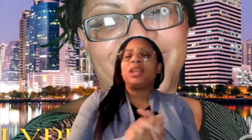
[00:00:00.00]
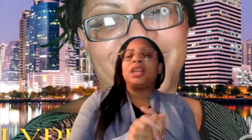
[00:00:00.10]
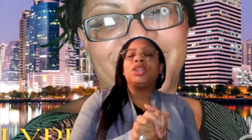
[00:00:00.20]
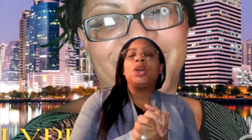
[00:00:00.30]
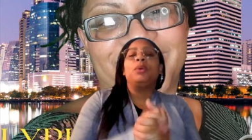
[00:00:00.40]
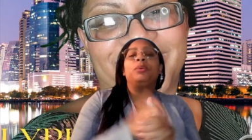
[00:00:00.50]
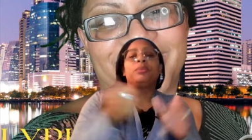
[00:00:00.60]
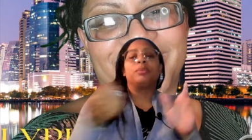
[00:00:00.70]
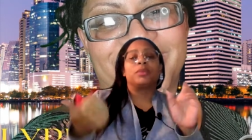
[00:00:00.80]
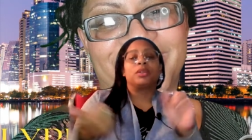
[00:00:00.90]
So
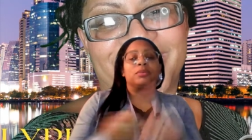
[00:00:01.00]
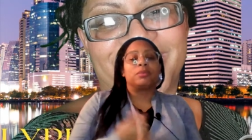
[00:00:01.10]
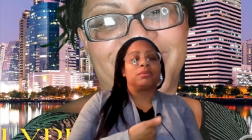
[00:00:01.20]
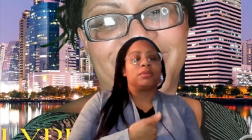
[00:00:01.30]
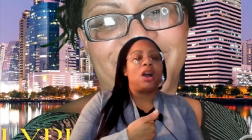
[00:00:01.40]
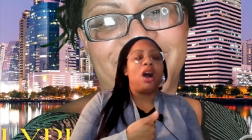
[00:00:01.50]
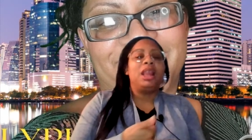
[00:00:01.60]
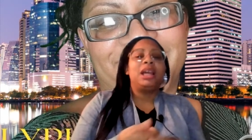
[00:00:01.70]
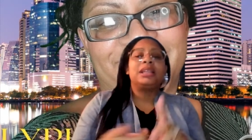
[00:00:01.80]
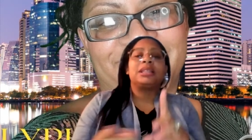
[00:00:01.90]

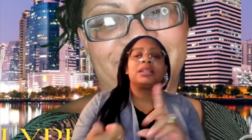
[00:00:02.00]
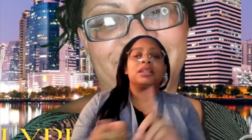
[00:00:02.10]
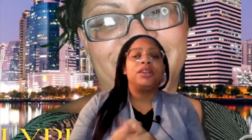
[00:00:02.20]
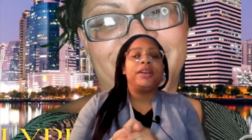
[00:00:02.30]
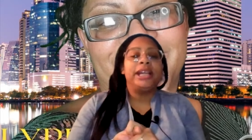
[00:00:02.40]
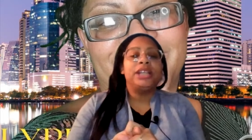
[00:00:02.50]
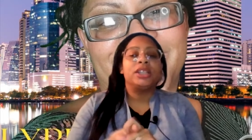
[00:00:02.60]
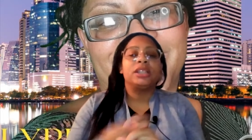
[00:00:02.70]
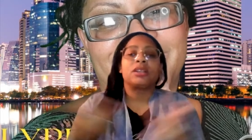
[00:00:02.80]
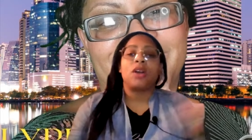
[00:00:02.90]
call us, your
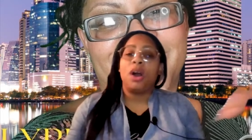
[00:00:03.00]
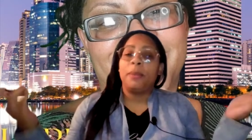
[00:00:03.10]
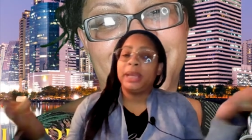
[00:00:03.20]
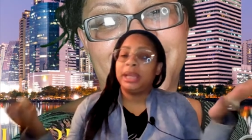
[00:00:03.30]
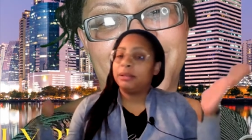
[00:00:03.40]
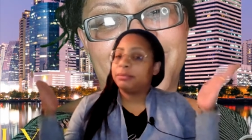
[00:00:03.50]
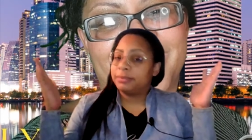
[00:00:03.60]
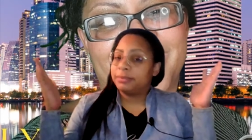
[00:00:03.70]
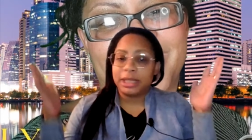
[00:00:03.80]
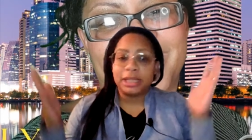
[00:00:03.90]
agents, call me.
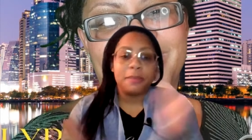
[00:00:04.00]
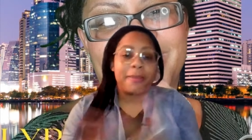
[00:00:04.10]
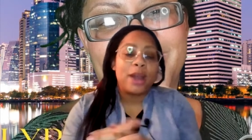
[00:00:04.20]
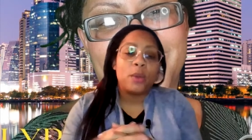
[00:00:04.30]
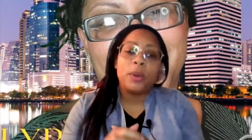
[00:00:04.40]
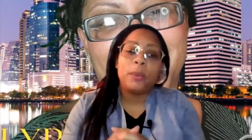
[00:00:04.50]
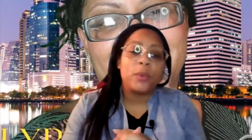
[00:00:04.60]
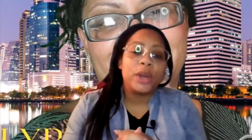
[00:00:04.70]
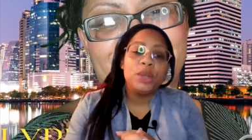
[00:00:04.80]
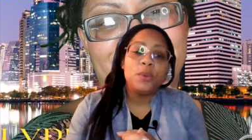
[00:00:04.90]
Doesn't matter
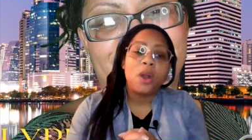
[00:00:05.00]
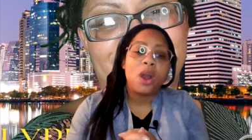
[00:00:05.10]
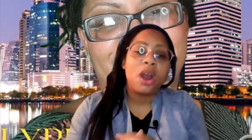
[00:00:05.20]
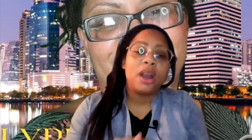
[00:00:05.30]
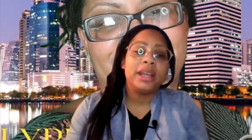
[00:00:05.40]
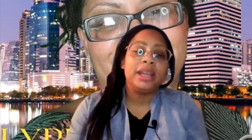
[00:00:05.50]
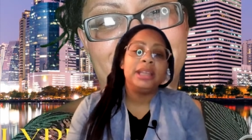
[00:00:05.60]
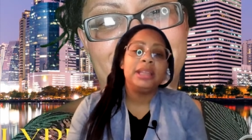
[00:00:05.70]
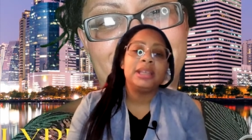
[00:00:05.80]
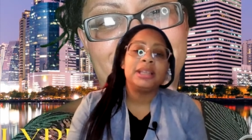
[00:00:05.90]
where you are
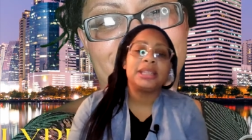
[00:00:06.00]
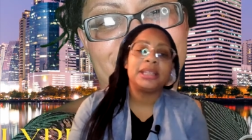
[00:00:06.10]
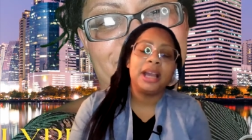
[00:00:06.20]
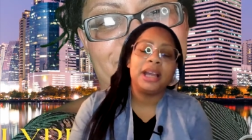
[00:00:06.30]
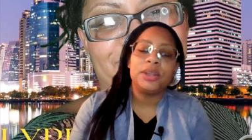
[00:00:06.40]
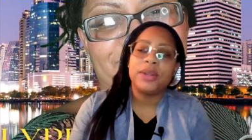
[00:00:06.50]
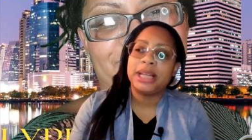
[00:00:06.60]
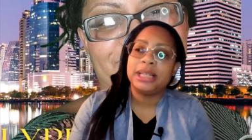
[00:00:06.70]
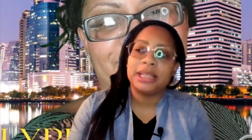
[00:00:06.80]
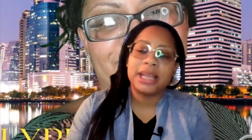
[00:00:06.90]
in this
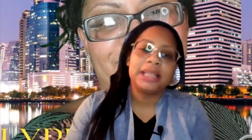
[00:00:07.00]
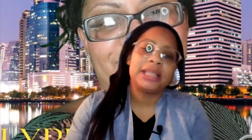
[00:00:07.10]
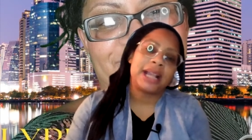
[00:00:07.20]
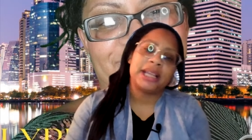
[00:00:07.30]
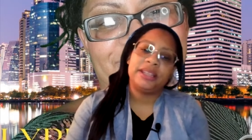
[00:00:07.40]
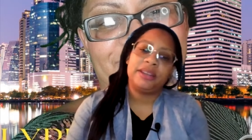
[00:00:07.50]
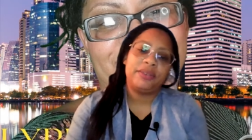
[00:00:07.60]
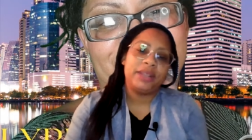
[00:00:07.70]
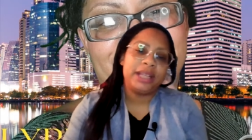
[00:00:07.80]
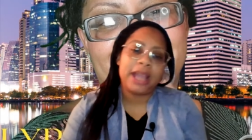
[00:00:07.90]
United States. I can
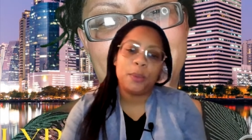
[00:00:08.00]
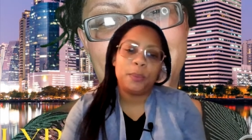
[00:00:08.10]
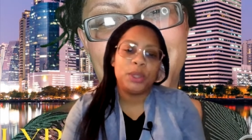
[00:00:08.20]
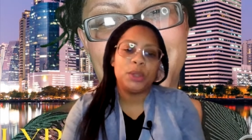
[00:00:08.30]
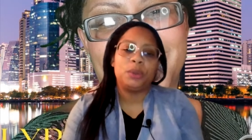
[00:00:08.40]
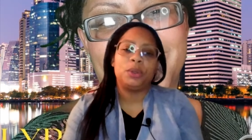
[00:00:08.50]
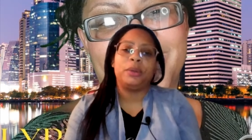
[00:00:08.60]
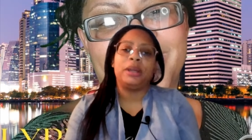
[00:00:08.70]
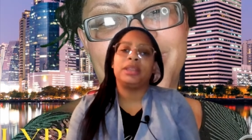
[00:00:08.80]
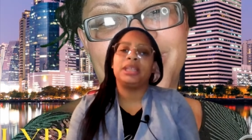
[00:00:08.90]
definitely help you
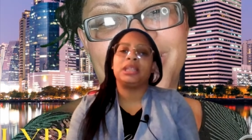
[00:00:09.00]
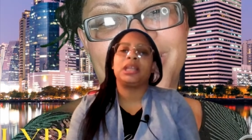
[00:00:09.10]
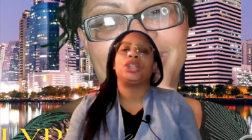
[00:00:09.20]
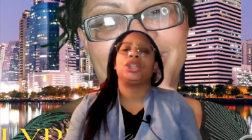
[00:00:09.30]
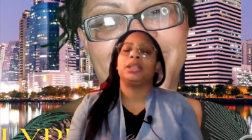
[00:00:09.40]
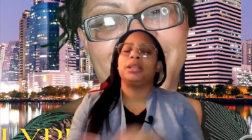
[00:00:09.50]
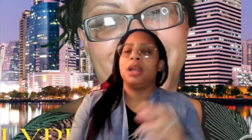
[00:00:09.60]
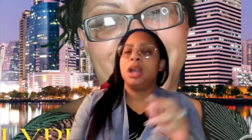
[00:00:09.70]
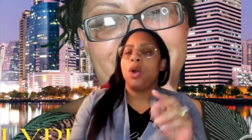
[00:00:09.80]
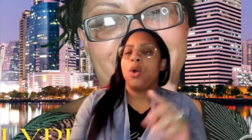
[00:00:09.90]
throughout this nation,
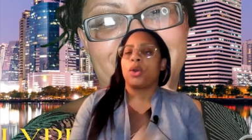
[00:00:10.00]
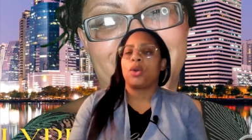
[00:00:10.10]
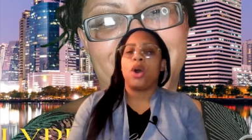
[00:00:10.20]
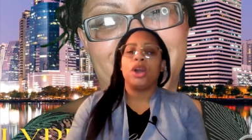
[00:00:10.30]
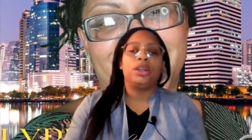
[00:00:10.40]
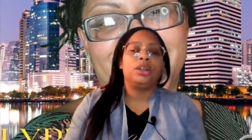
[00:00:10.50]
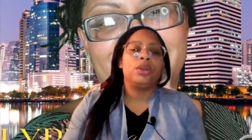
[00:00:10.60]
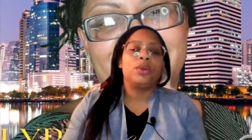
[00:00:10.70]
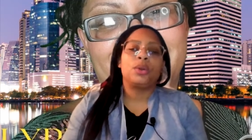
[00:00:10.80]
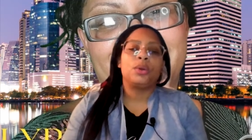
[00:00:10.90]
or call your
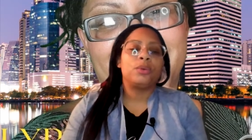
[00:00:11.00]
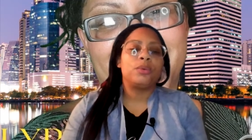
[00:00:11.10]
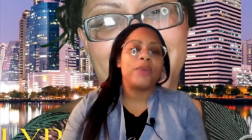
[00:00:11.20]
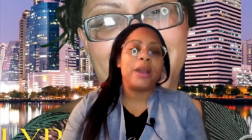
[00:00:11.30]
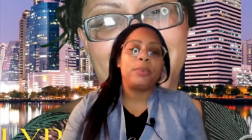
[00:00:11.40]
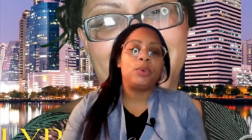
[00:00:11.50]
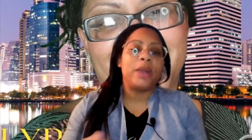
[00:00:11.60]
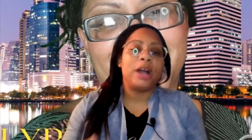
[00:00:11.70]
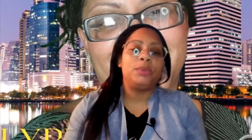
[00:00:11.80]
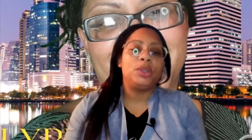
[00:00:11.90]
local rep who
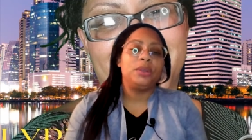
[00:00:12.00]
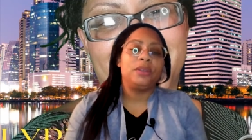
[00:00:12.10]
helped you in the